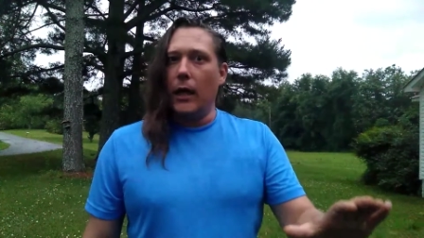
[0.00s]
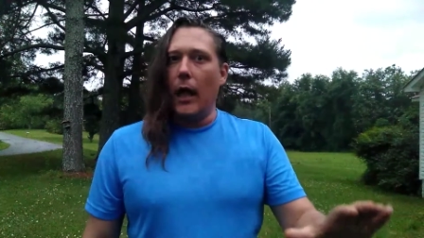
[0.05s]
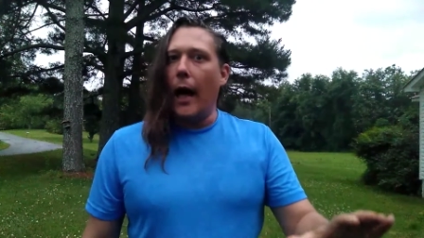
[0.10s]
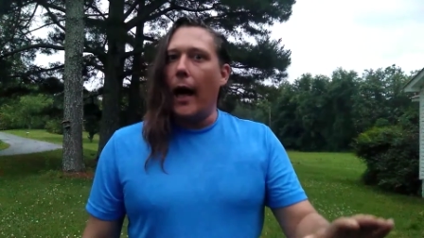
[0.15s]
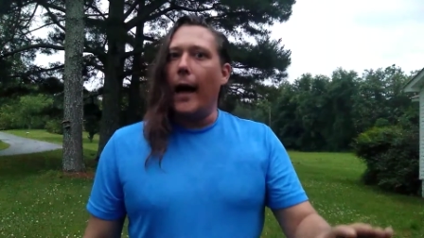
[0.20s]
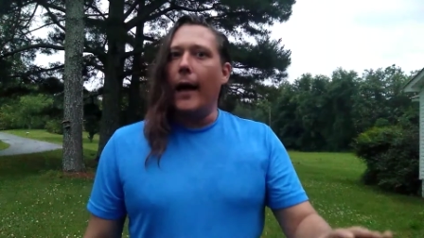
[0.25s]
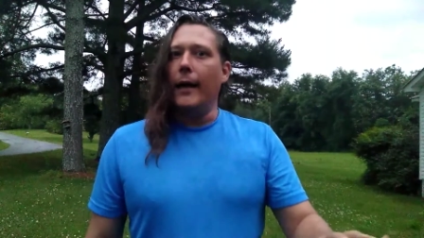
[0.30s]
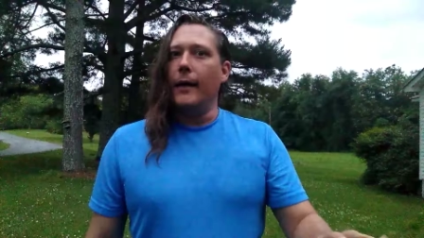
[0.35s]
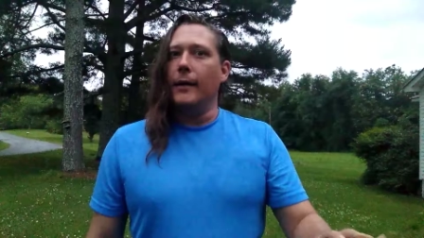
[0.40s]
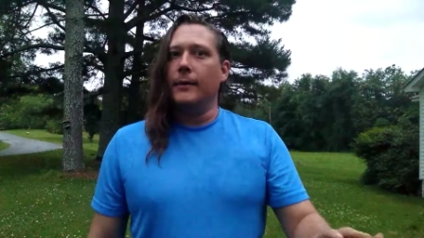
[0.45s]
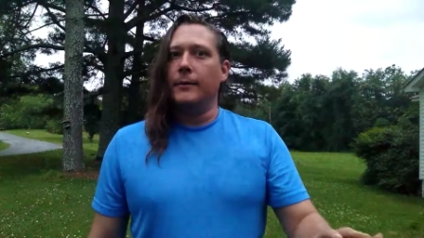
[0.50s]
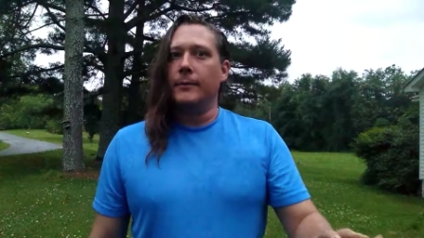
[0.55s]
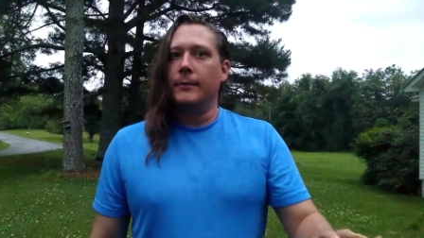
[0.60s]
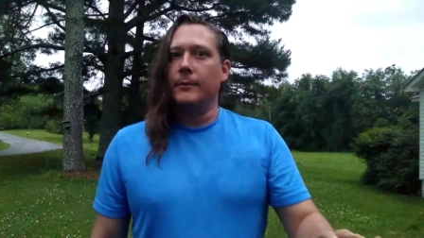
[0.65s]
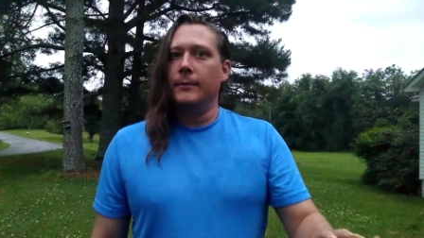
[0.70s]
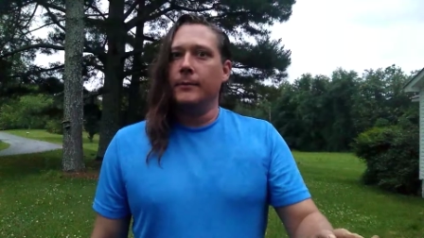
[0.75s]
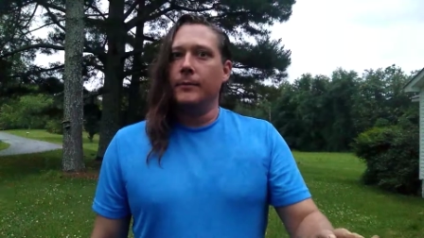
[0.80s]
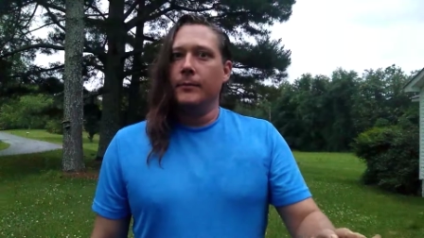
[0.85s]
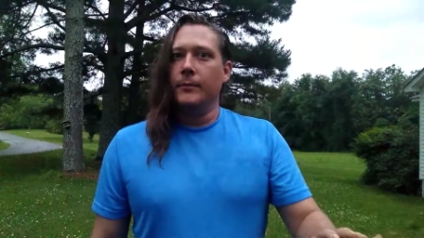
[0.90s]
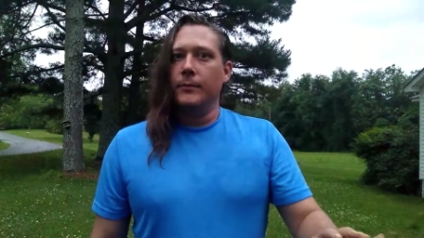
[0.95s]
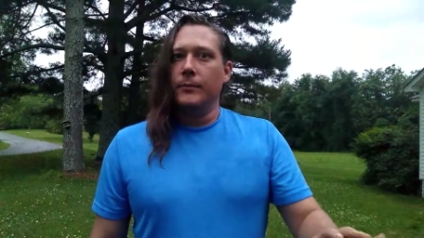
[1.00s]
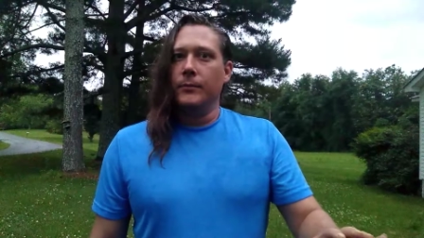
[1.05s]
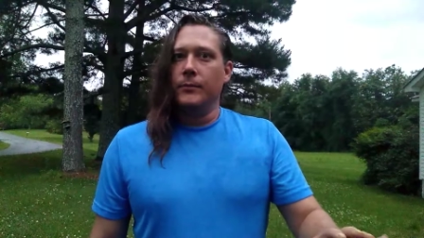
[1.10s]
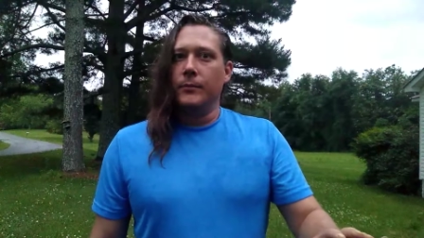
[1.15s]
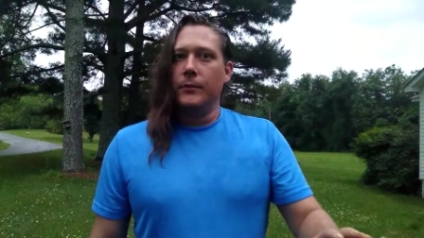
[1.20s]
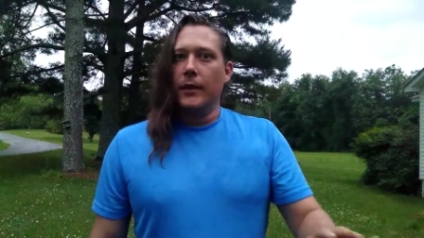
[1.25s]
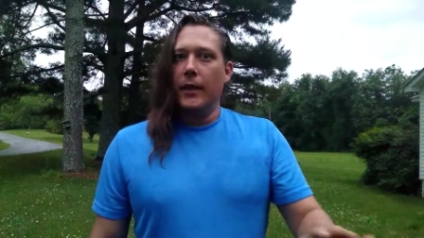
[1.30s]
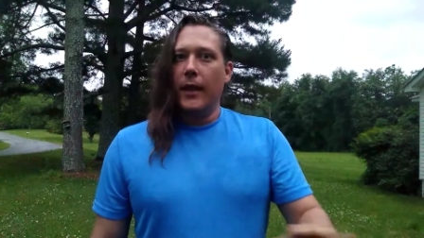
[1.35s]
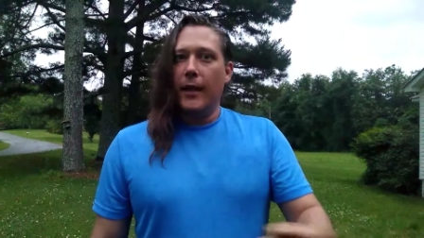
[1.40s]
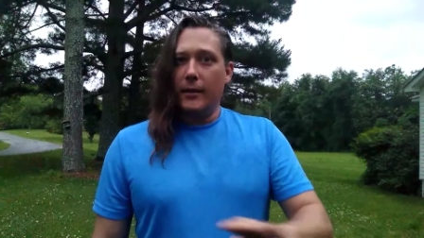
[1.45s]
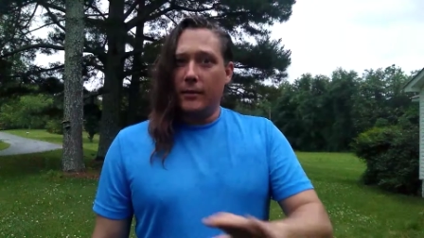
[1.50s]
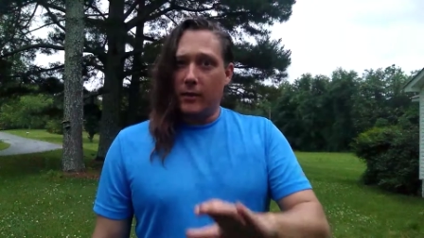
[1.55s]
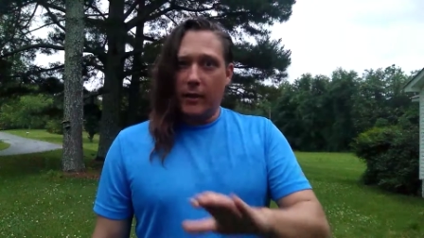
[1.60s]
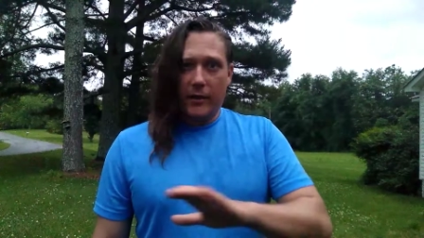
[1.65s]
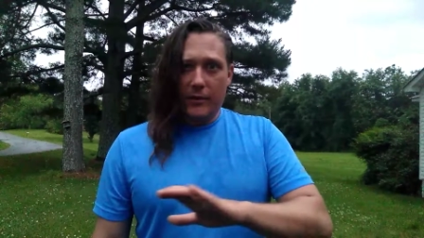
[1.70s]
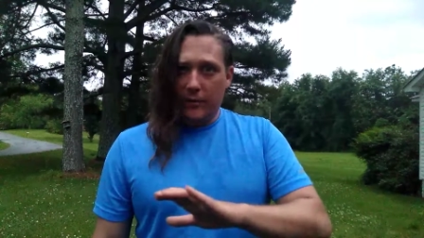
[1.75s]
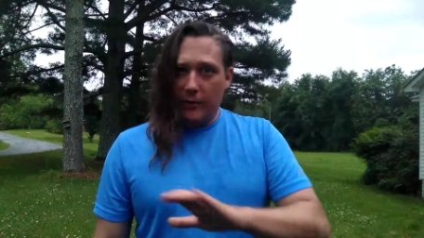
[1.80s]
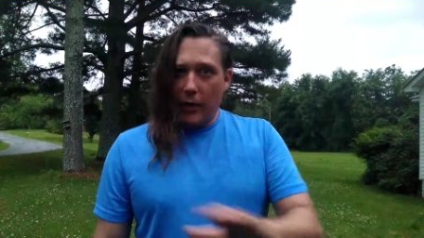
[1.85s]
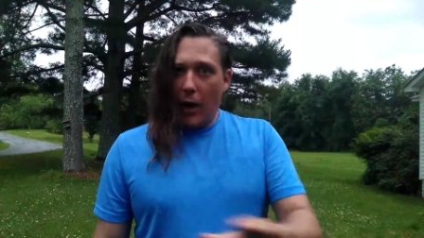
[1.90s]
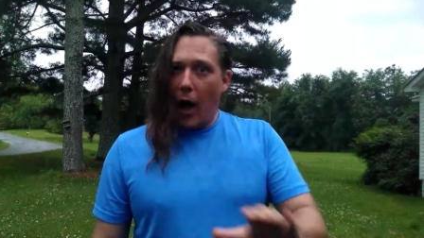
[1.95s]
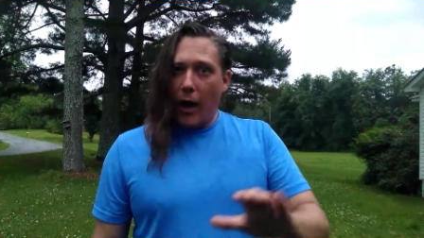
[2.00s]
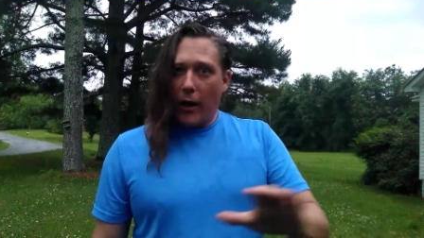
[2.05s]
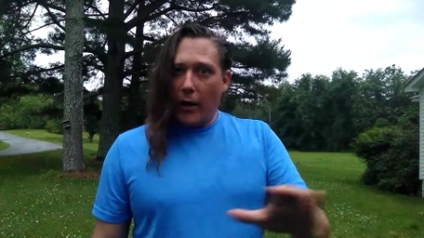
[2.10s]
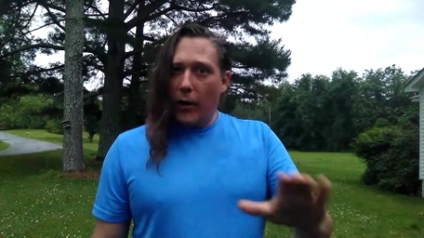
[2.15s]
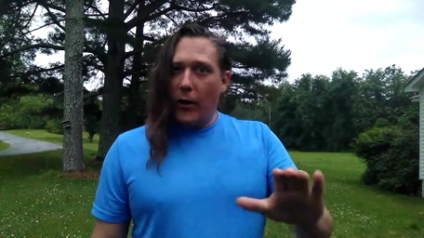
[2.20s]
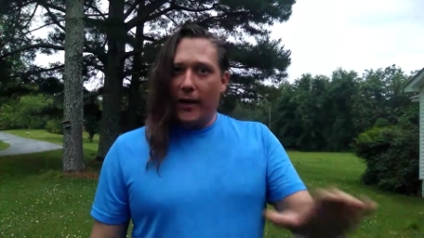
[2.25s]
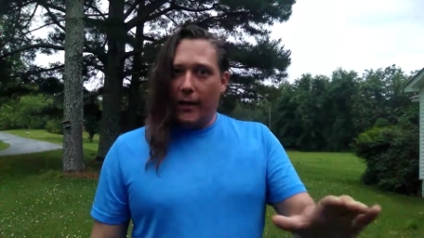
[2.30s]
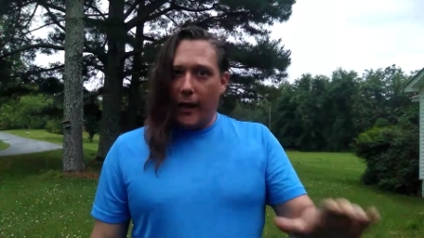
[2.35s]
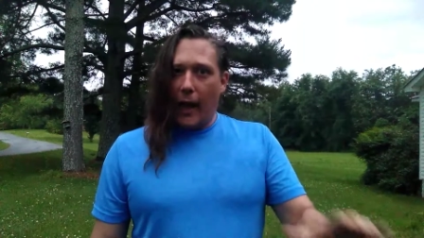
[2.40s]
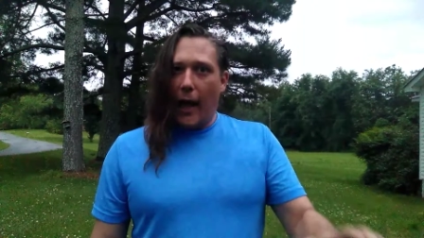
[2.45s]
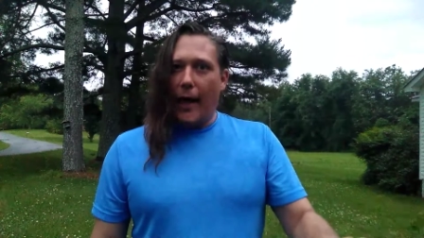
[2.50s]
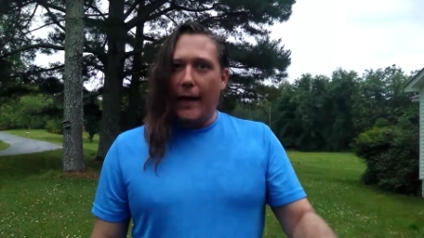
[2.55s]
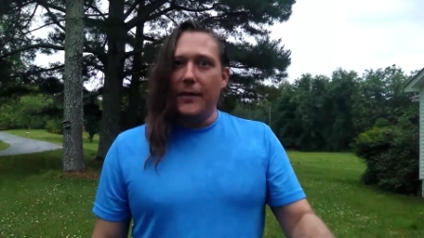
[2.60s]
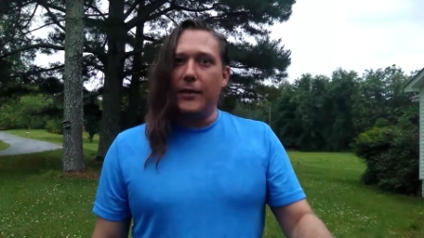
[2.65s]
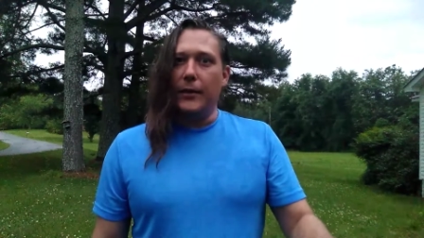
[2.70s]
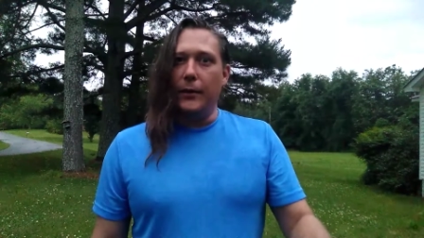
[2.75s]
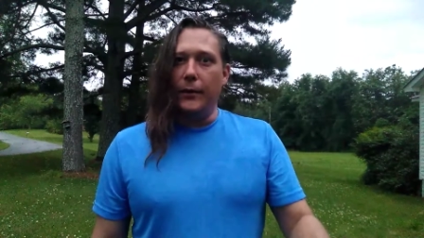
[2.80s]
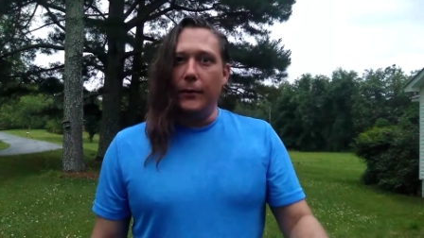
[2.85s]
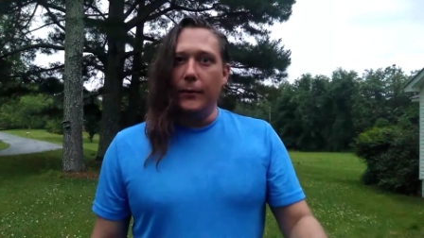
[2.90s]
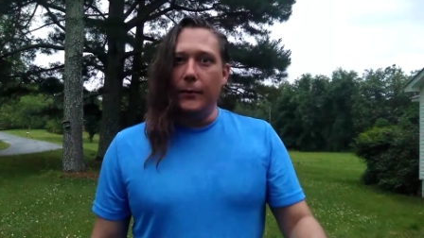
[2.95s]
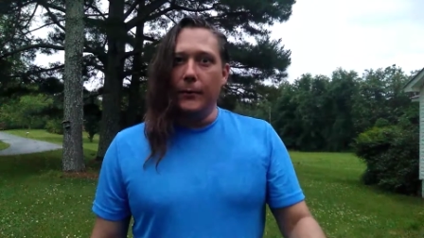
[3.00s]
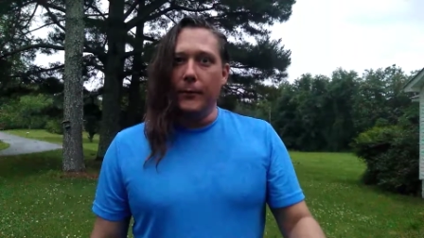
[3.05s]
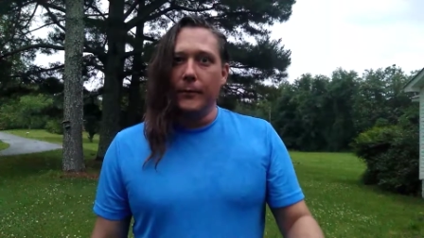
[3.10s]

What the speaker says: lie. It's not going to lie to you.